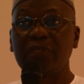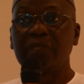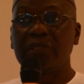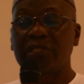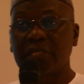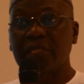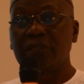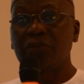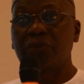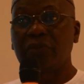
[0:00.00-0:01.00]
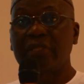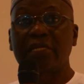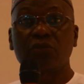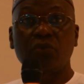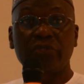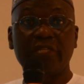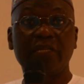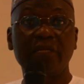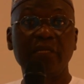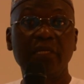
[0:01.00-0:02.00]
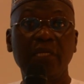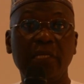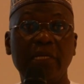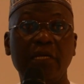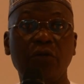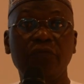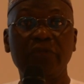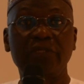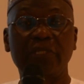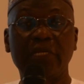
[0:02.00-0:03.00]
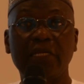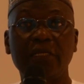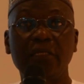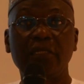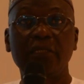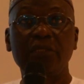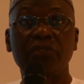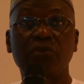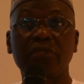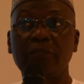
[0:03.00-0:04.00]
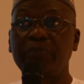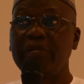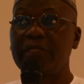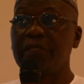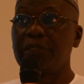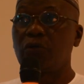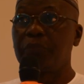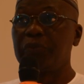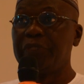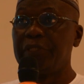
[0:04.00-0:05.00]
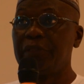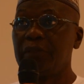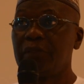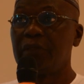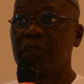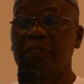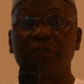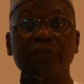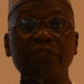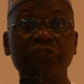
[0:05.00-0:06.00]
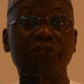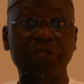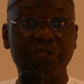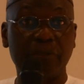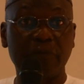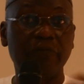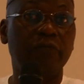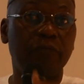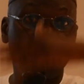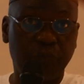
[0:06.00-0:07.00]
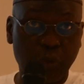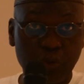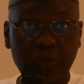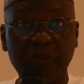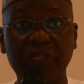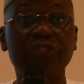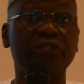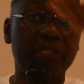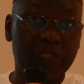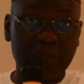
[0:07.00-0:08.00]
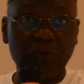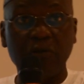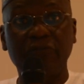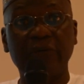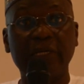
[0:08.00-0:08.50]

the second or third quarter of this year, is contemplating reopening the registration, broad registration of